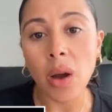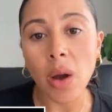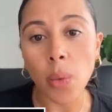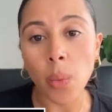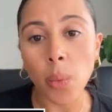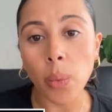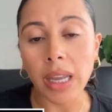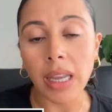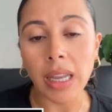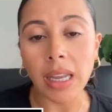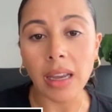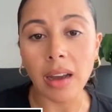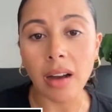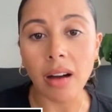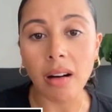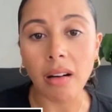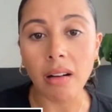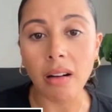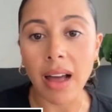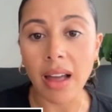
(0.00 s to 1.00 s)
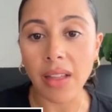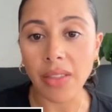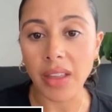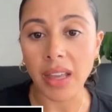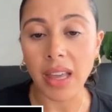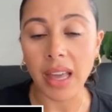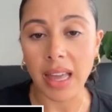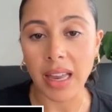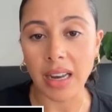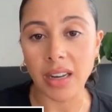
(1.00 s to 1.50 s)
We are at the
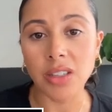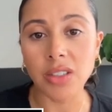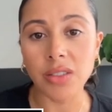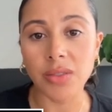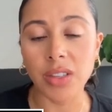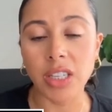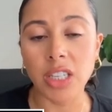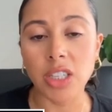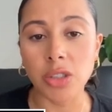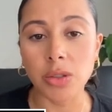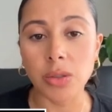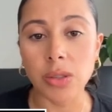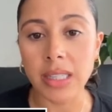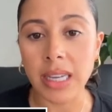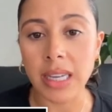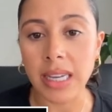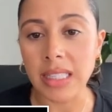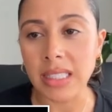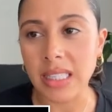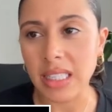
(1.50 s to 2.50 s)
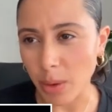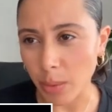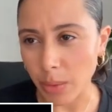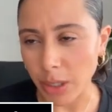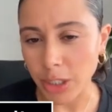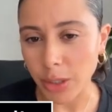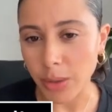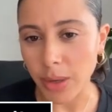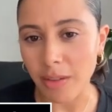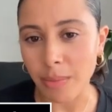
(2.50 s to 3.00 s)
end of these use cases, but we
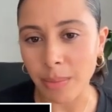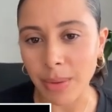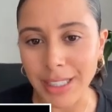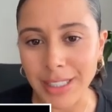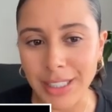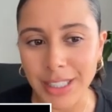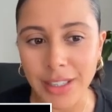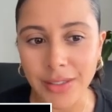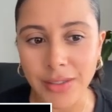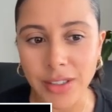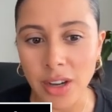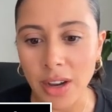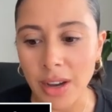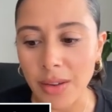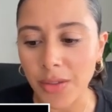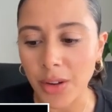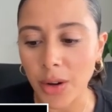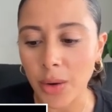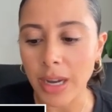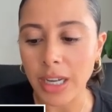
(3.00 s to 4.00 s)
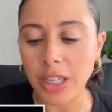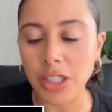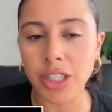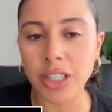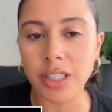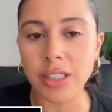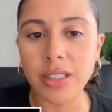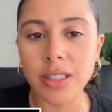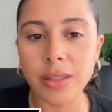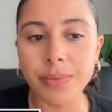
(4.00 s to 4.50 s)
do have plenty of time for
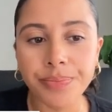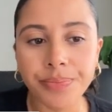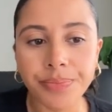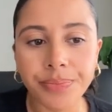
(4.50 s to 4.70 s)
questions.